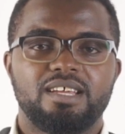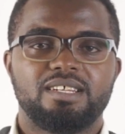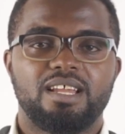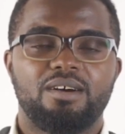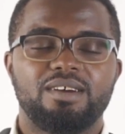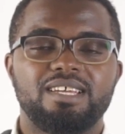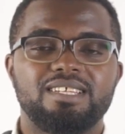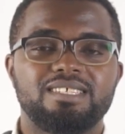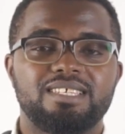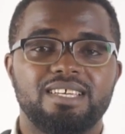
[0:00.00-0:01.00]
Now, in
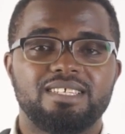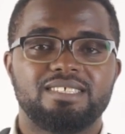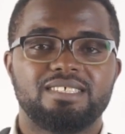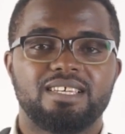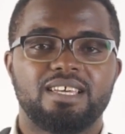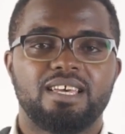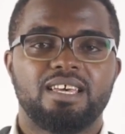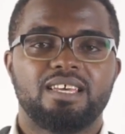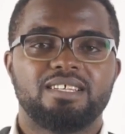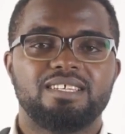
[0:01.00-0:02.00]
this case,
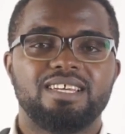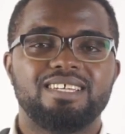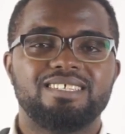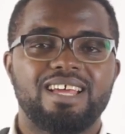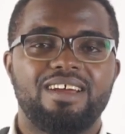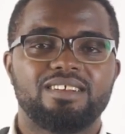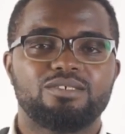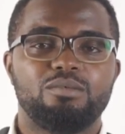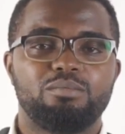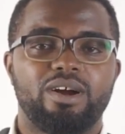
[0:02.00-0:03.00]
a direct
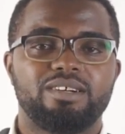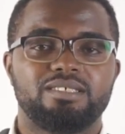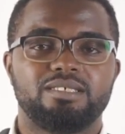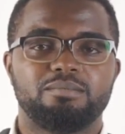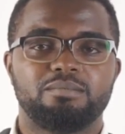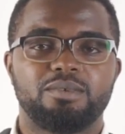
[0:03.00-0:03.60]
comparison